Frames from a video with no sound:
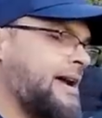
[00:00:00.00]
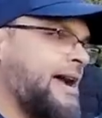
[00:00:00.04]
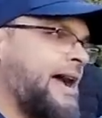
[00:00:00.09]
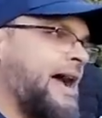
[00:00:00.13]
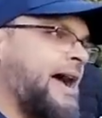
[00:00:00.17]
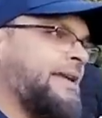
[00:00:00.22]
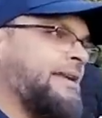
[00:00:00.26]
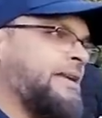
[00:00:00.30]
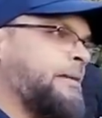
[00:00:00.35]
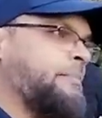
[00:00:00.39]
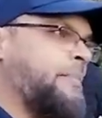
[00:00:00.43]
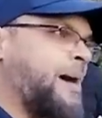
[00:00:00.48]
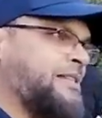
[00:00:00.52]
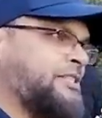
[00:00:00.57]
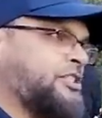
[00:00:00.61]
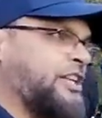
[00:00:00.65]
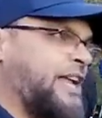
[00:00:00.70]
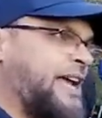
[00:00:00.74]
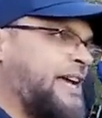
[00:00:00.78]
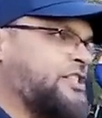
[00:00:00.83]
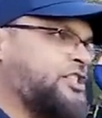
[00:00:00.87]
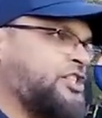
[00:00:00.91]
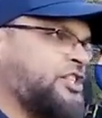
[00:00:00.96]
and
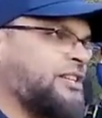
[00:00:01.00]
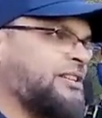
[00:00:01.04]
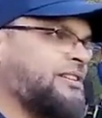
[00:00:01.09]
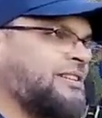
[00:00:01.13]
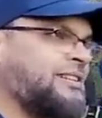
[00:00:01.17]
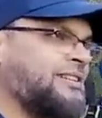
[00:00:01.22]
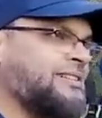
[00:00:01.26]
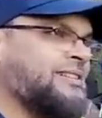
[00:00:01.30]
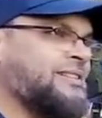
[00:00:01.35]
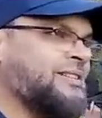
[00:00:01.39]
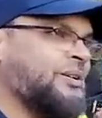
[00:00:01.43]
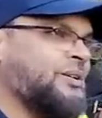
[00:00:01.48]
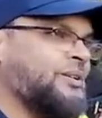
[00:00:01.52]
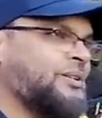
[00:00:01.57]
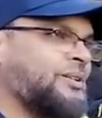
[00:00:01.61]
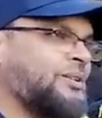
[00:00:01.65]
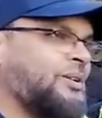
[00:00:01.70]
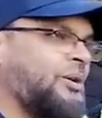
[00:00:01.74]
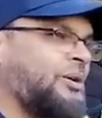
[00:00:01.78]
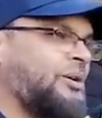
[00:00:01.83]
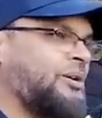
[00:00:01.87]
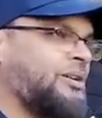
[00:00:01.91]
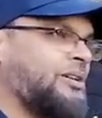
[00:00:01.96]
imagination,
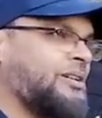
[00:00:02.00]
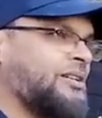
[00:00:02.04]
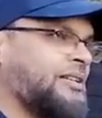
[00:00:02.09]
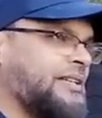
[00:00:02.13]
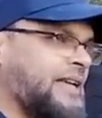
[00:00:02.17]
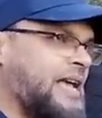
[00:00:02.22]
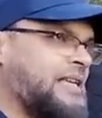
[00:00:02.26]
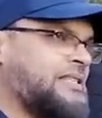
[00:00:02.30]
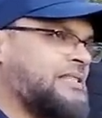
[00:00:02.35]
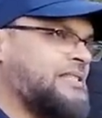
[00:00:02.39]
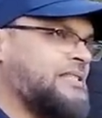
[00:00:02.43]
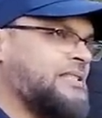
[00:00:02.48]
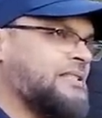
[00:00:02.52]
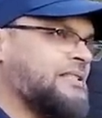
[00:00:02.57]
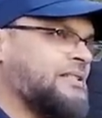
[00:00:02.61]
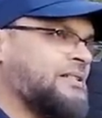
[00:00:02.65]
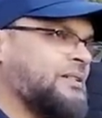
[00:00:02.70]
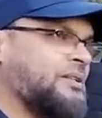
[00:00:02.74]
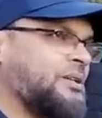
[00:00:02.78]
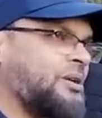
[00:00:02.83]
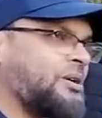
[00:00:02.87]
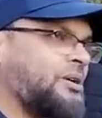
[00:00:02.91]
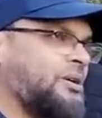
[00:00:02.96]
yes,
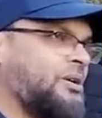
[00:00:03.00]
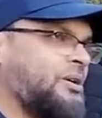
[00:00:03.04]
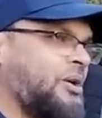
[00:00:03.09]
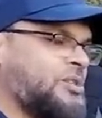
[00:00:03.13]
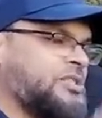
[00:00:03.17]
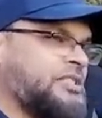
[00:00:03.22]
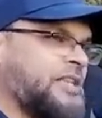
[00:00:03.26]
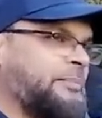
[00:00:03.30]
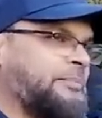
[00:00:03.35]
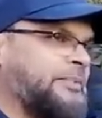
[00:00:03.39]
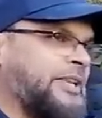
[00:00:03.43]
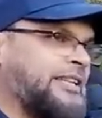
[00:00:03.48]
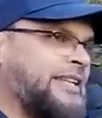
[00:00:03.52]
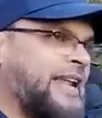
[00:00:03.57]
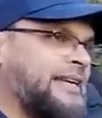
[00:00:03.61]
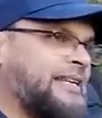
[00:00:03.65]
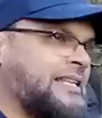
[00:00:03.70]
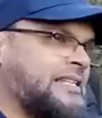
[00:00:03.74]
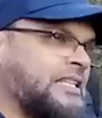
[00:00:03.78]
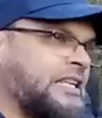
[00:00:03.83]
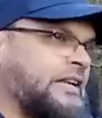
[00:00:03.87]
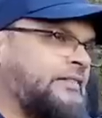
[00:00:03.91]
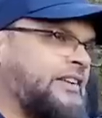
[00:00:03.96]
or something
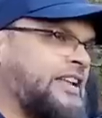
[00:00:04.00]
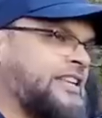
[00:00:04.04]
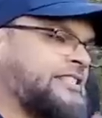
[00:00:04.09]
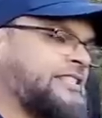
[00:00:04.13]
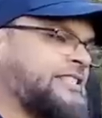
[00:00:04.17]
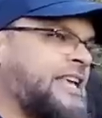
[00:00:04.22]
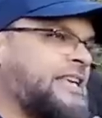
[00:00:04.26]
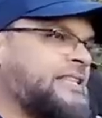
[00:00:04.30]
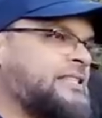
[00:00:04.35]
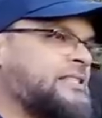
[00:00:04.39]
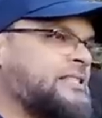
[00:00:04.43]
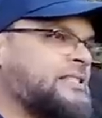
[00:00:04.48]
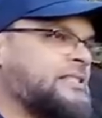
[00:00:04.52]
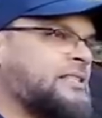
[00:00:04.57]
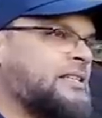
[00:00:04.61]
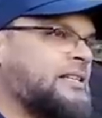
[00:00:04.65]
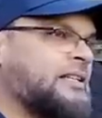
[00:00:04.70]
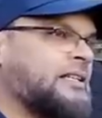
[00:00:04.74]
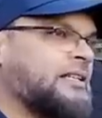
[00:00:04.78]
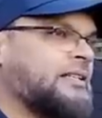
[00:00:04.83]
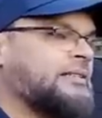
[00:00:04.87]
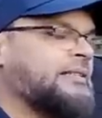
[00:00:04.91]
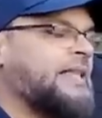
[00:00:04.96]
that doesn't even exist,
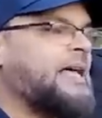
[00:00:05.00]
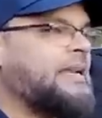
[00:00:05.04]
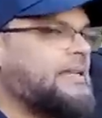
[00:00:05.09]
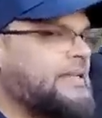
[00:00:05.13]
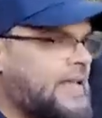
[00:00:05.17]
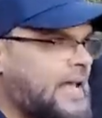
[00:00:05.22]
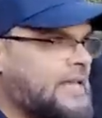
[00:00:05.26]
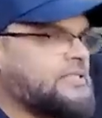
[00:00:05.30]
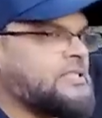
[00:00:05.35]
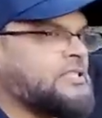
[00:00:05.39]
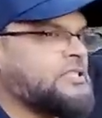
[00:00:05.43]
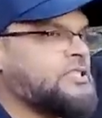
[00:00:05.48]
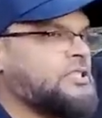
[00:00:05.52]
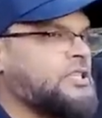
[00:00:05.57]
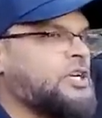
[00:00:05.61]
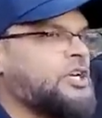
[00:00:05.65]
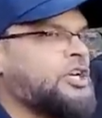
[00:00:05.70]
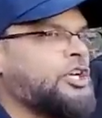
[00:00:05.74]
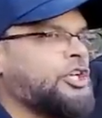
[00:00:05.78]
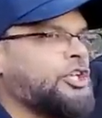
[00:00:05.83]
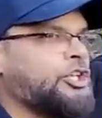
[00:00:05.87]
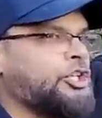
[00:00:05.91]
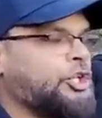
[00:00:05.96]
then yes,
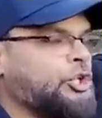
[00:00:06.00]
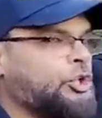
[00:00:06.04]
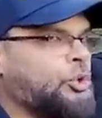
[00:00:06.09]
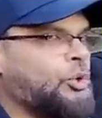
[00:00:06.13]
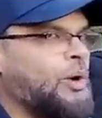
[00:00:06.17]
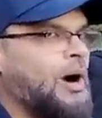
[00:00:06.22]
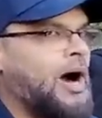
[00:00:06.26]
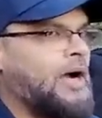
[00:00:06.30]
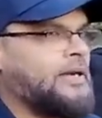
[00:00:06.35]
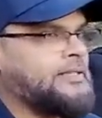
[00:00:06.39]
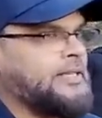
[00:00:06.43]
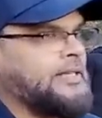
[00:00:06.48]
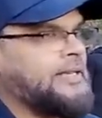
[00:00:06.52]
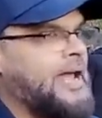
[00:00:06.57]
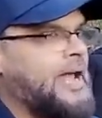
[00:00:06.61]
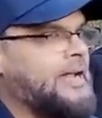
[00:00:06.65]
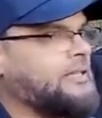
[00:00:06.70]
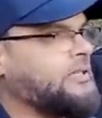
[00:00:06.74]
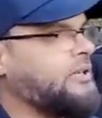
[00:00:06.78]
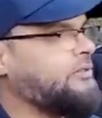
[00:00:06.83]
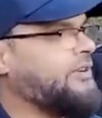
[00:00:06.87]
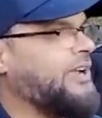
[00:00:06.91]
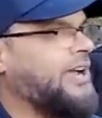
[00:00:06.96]
you are
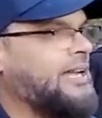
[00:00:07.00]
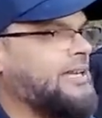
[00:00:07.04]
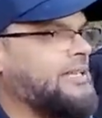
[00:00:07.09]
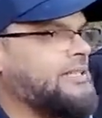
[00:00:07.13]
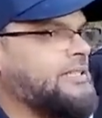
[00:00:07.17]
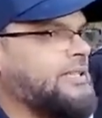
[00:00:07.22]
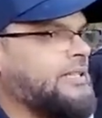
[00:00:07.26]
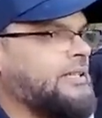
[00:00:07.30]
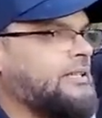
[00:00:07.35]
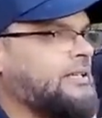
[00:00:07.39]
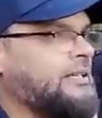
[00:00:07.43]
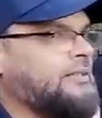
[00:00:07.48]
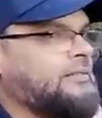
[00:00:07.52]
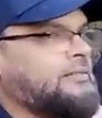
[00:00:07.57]
denying the reality.